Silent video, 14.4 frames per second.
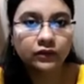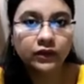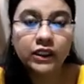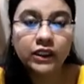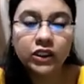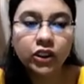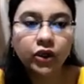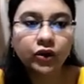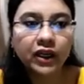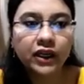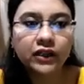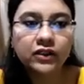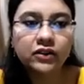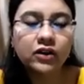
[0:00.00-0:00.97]
This
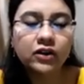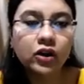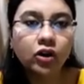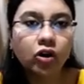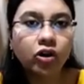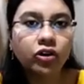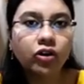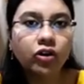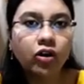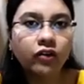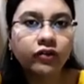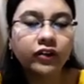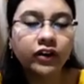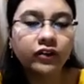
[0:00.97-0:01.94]
created a lot
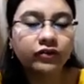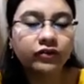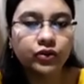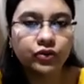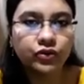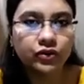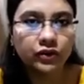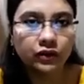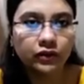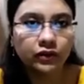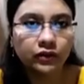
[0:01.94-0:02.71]
of confusion.